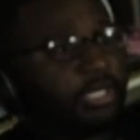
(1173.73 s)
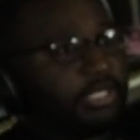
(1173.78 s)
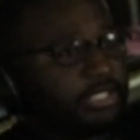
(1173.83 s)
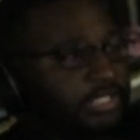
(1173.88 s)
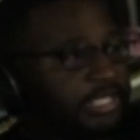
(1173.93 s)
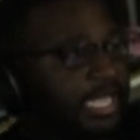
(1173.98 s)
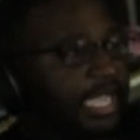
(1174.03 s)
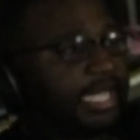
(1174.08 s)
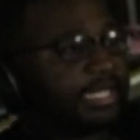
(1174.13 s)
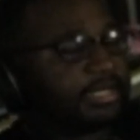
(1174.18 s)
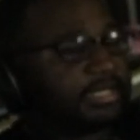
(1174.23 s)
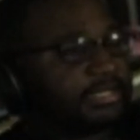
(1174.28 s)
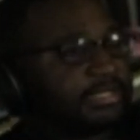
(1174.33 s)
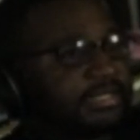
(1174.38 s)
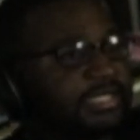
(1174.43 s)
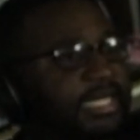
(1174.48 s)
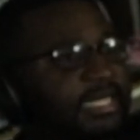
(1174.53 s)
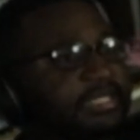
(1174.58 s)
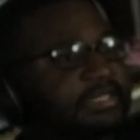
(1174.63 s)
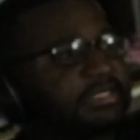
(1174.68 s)
She had the
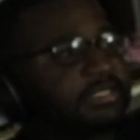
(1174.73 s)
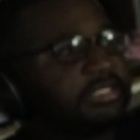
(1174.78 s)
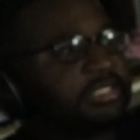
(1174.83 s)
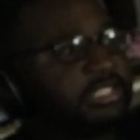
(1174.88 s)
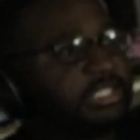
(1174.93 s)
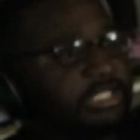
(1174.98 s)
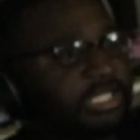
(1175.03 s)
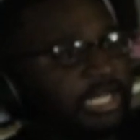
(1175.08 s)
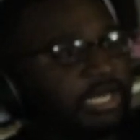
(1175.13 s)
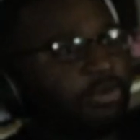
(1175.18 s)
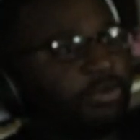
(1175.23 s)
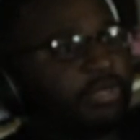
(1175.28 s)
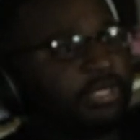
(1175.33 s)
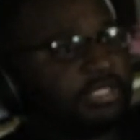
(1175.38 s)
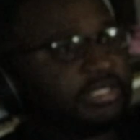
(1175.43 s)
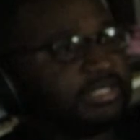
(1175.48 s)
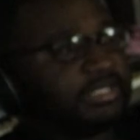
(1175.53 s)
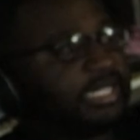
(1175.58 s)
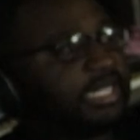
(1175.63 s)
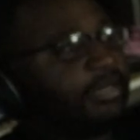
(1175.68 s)
sex, she dealt with
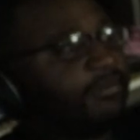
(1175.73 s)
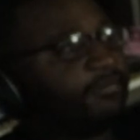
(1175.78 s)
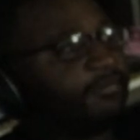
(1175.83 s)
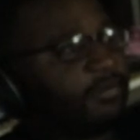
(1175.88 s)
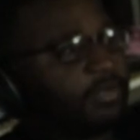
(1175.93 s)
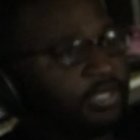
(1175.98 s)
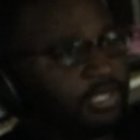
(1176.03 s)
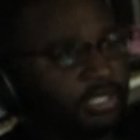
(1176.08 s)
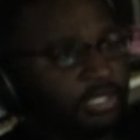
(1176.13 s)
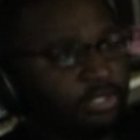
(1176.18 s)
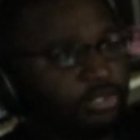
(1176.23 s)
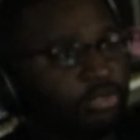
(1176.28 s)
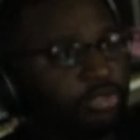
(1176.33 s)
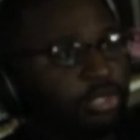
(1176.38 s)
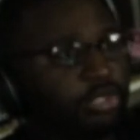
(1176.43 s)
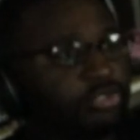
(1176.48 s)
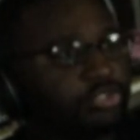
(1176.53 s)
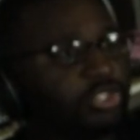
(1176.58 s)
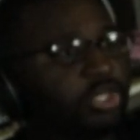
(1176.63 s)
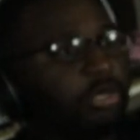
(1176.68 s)
it. Instead of, you
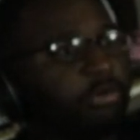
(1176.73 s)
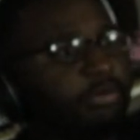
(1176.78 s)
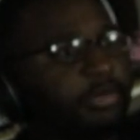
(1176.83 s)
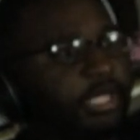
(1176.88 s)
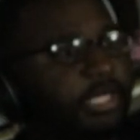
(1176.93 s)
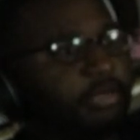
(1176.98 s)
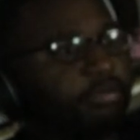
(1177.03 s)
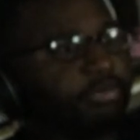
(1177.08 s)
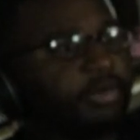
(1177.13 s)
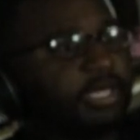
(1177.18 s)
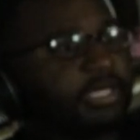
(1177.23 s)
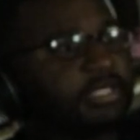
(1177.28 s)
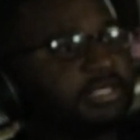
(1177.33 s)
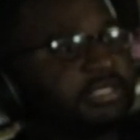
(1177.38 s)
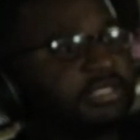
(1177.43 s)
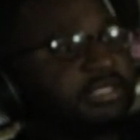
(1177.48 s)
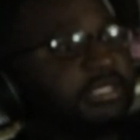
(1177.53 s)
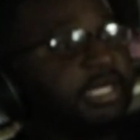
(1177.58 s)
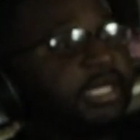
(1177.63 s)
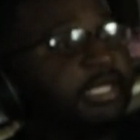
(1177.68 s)
know, terminating the
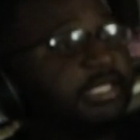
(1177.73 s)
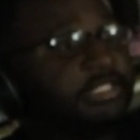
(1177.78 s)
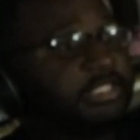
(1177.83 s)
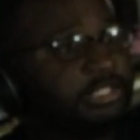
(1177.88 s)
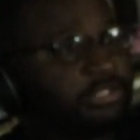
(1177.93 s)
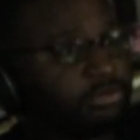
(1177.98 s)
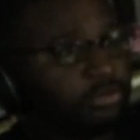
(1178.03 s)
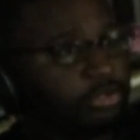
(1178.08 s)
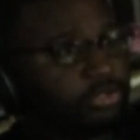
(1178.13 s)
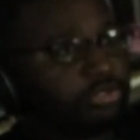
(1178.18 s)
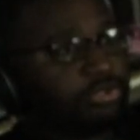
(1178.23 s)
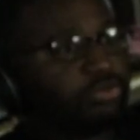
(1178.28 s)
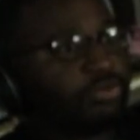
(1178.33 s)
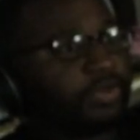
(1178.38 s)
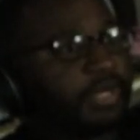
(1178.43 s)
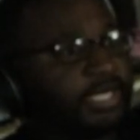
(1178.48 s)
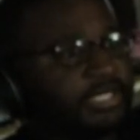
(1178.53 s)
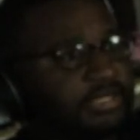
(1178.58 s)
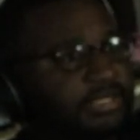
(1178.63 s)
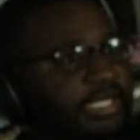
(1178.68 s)
pregnancy, she's going to
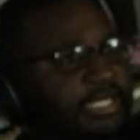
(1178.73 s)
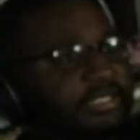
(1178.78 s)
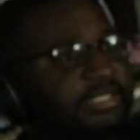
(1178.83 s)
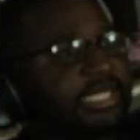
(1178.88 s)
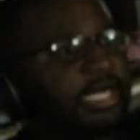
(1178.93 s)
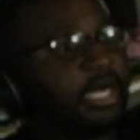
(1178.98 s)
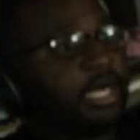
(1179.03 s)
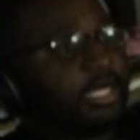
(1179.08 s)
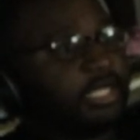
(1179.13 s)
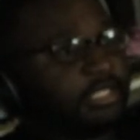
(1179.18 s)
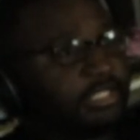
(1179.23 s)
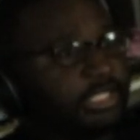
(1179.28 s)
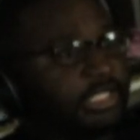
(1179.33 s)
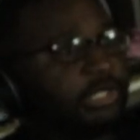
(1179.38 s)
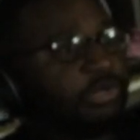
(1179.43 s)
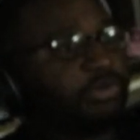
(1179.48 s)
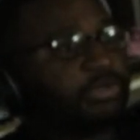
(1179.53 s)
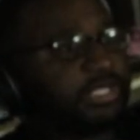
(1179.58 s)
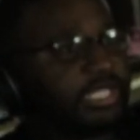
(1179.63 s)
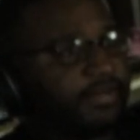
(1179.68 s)
raise that child and
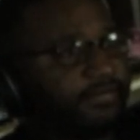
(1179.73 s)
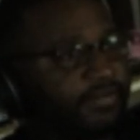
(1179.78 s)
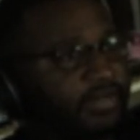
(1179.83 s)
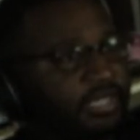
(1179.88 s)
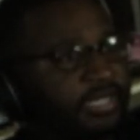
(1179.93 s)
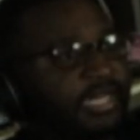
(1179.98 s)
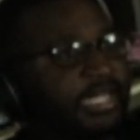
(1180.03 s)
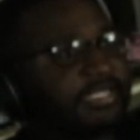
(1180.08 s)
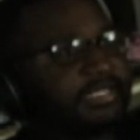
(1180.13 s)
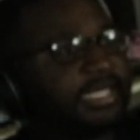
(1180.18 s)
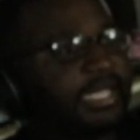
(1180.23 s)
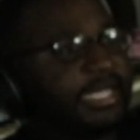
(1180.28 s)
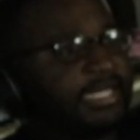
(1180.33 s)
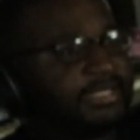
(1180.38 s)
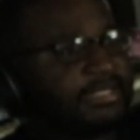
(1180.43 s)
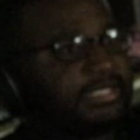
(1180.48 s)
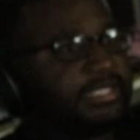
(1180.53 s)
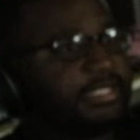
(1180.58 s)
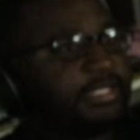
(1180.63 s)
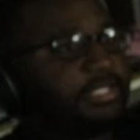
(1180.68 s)
deal with that for the next
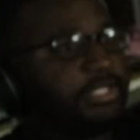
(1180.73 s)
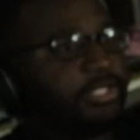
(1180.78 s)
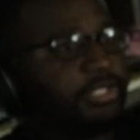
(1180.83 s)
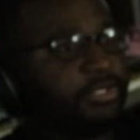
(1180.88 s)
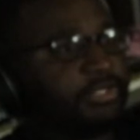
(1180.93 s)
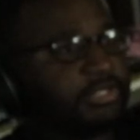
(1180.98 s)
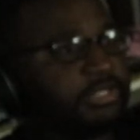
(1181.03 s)
18 years.